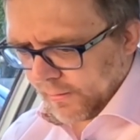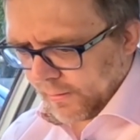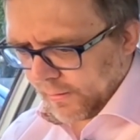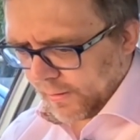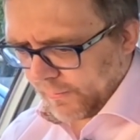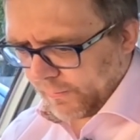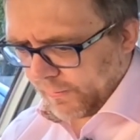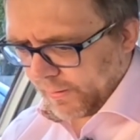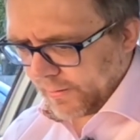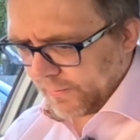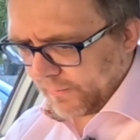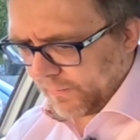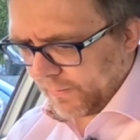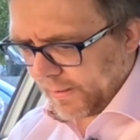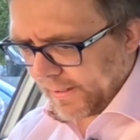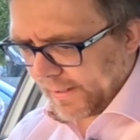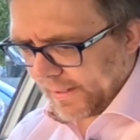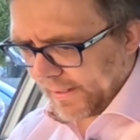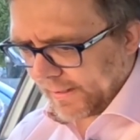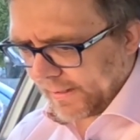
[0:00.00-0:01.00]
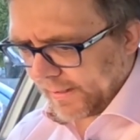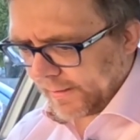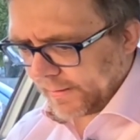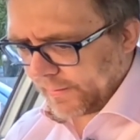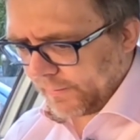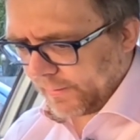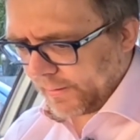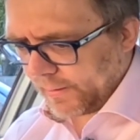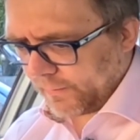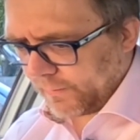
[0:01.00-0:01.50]
I wonder why that is. I
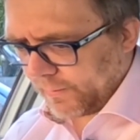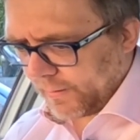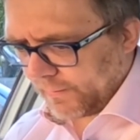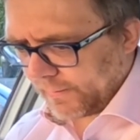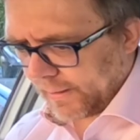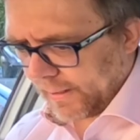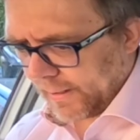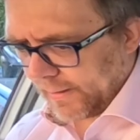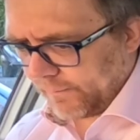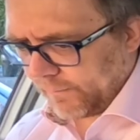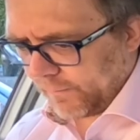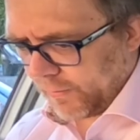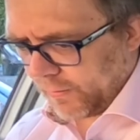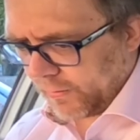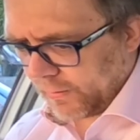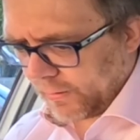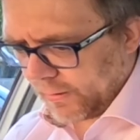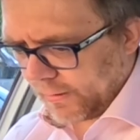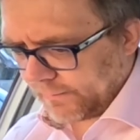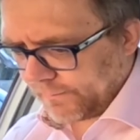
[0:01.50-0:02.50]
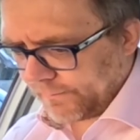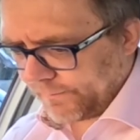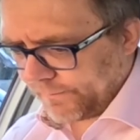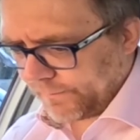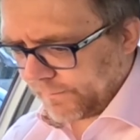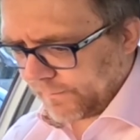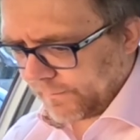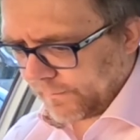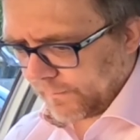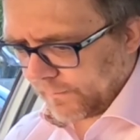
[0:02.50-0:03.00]
wonder what I'm getting wrong.
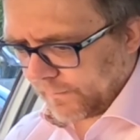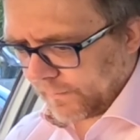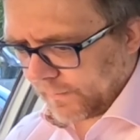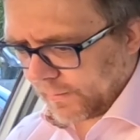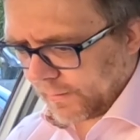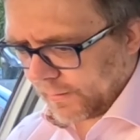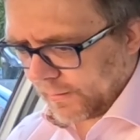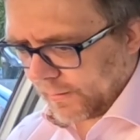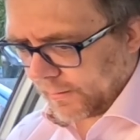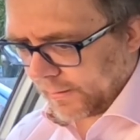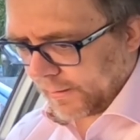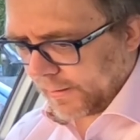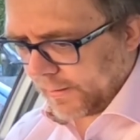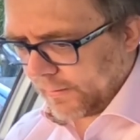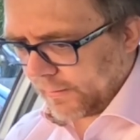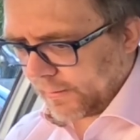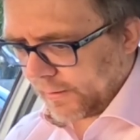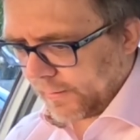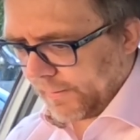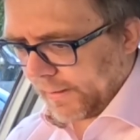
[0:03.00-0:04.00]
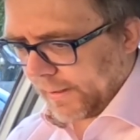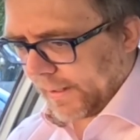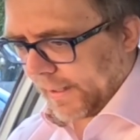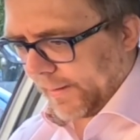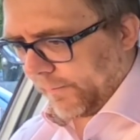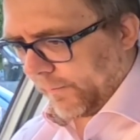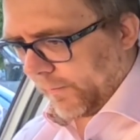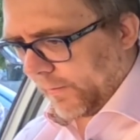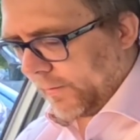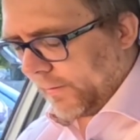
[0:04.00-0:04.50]
Can you look at me,
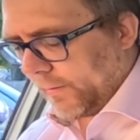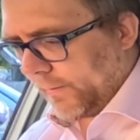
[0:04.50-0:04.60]
camera?